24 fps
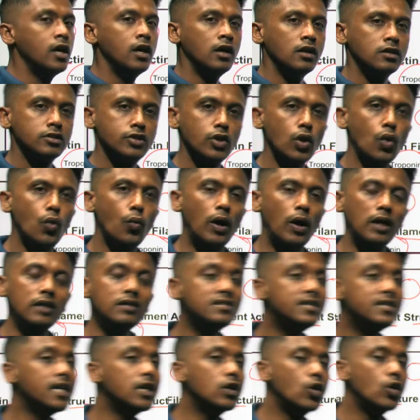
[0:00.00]
So once
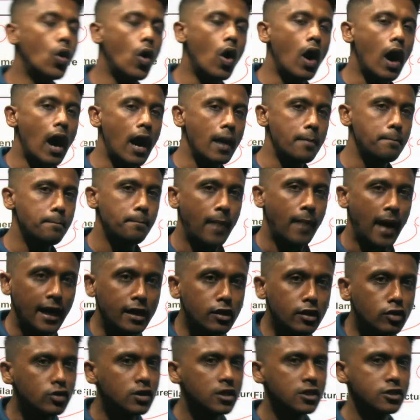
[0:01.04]
they go and bind to
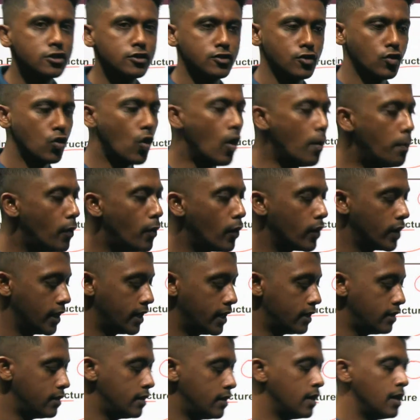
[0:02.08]
this troponin,
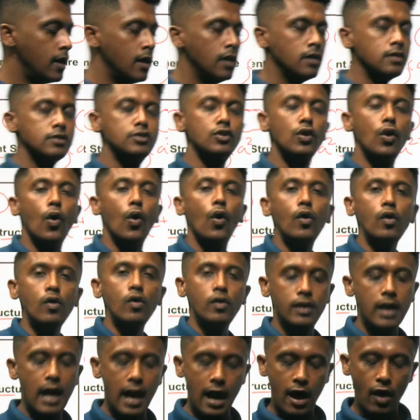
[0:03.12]
so
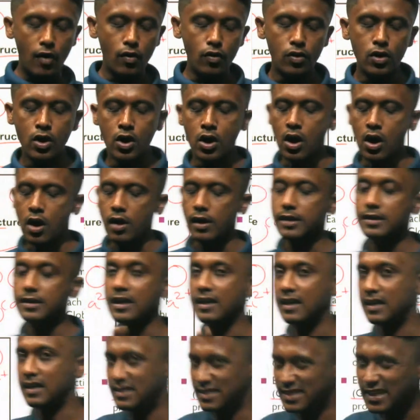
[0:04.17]
now in the
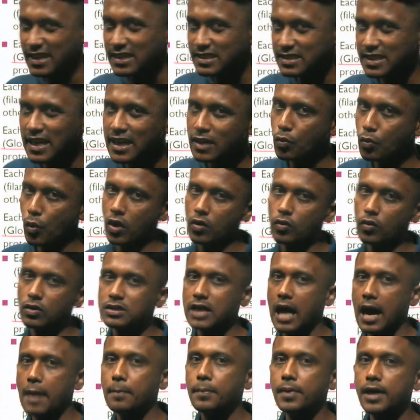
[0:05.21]
resting state, what was
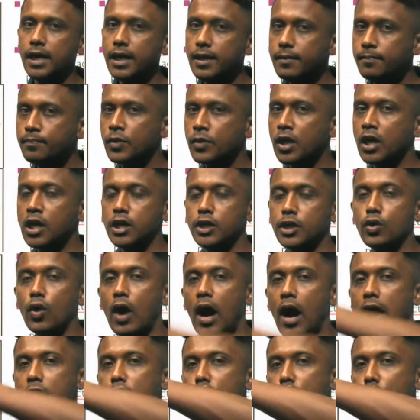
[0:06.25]
happening? You
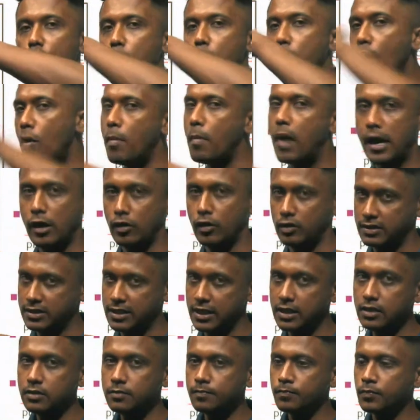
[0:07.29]
had
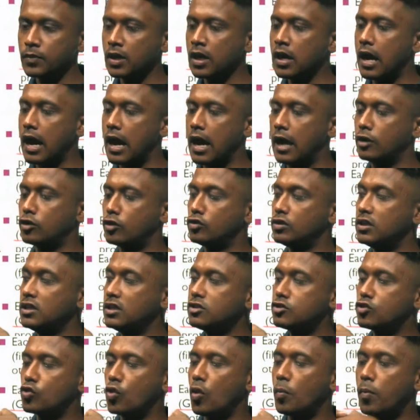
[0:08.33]
tropomyosin, and to this
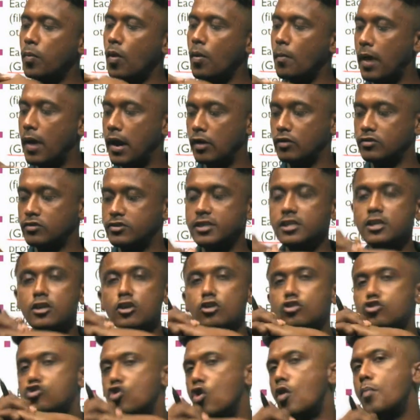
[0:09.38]
tropomyosin,
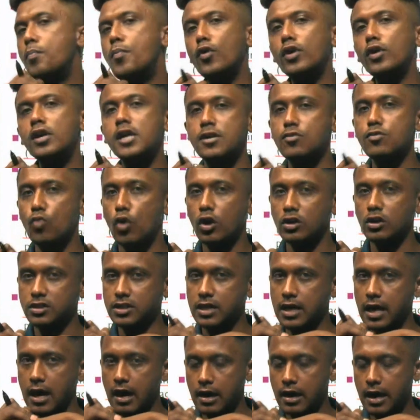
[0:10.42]
troponin was
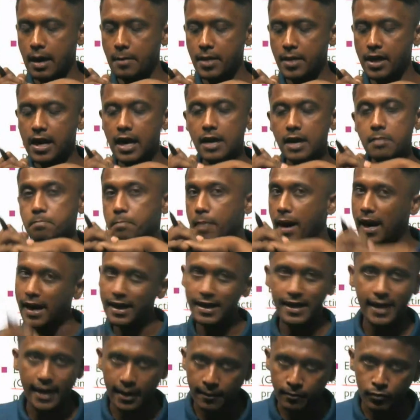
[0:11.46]
coming and
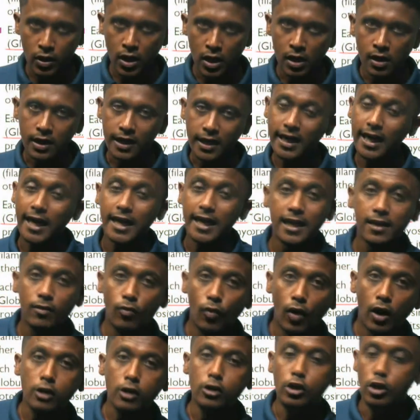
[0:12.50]
binding, creating
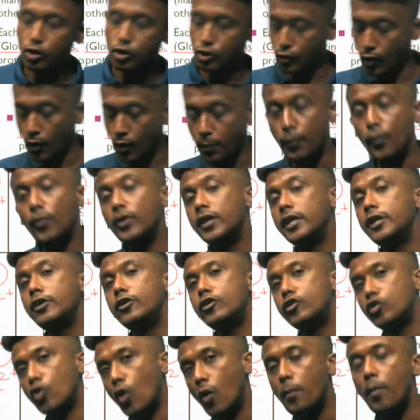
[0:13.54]
what? Troponin
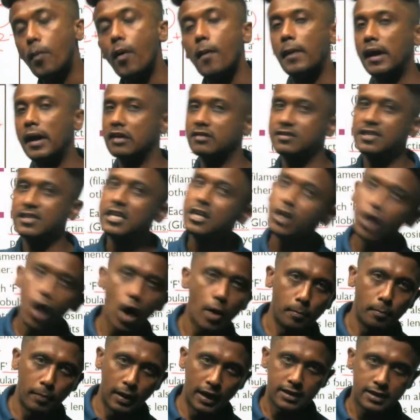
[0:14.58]
tropomyosin
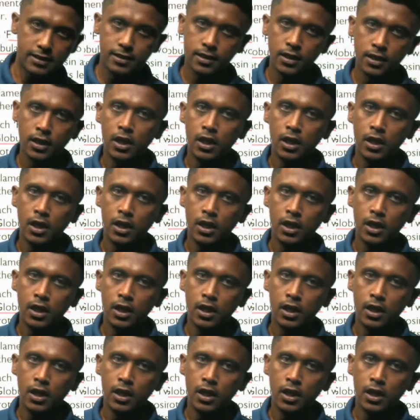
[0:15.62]
complex.